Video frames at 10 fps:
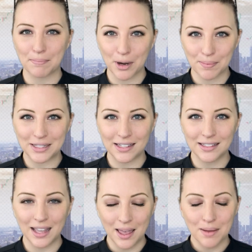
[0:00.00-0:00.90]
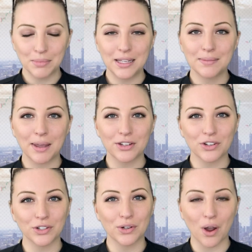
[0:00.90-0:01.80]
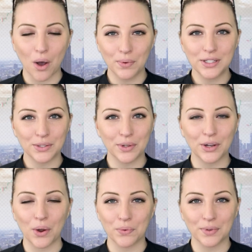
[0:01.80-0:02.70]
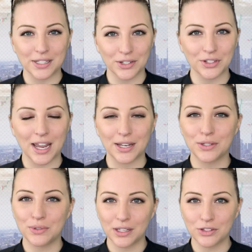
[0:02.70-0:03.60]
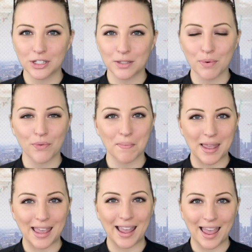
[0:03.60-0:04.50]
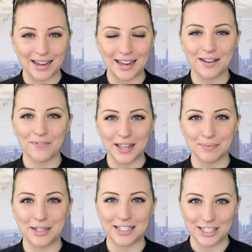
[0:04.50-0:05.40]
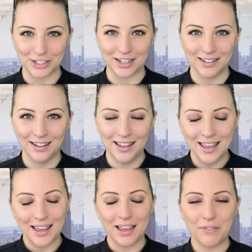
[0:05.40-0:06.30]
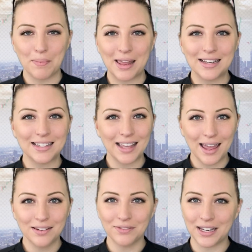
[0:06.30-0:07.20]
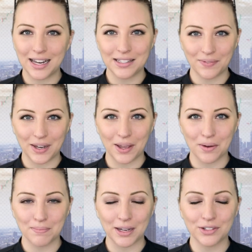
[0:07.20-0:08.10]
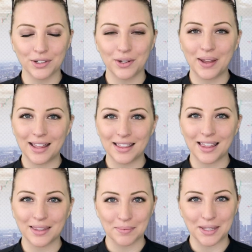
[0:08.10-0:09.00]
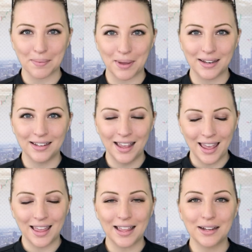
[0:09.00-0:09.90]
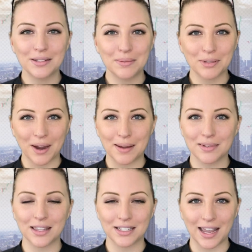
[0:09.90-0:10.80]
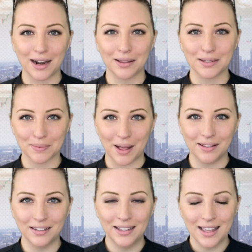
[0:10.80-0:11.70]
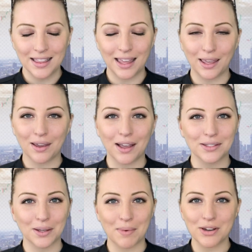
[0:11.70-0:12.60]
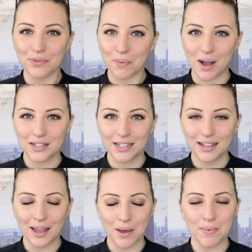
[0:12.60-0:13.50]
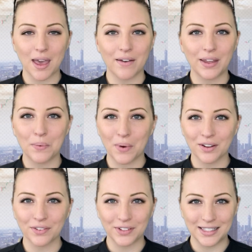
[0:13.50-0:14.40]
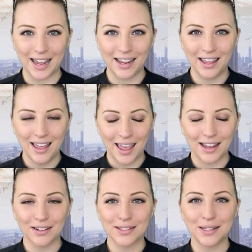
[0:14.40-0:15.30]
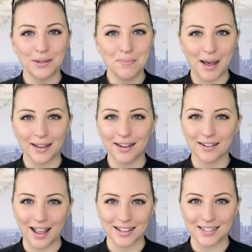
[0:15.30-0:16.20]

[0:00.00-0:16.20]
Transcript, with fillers: purposes. Please make sure you're always doing your own research and due diligence before making any investment decision. If you made it to the end of today's video, make sure you hit that thumbs up button and that you're you're subscribed to the channel as well. Thank you guys so much for watching. I hope you have a wonderful day, and I'll see you back here next